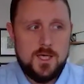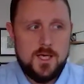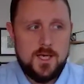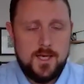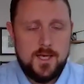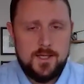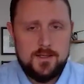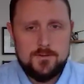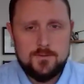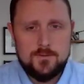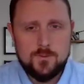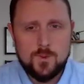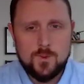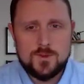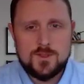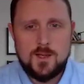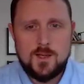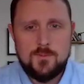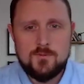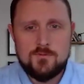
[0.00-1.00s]
and what
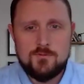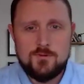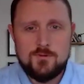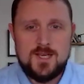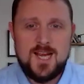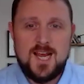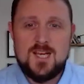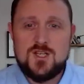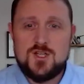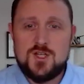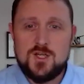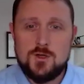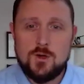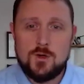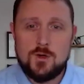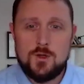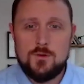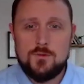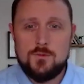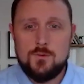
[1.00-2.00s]
type of retention
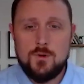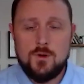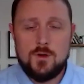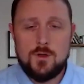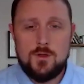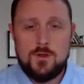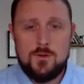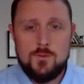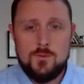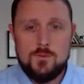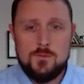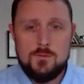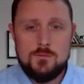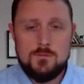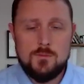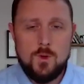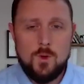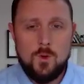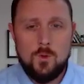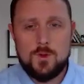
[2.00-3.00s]
are you
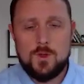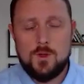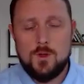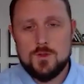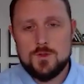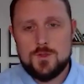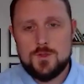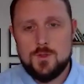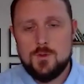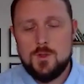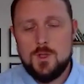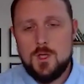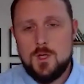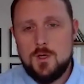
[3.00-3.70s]
holding on to?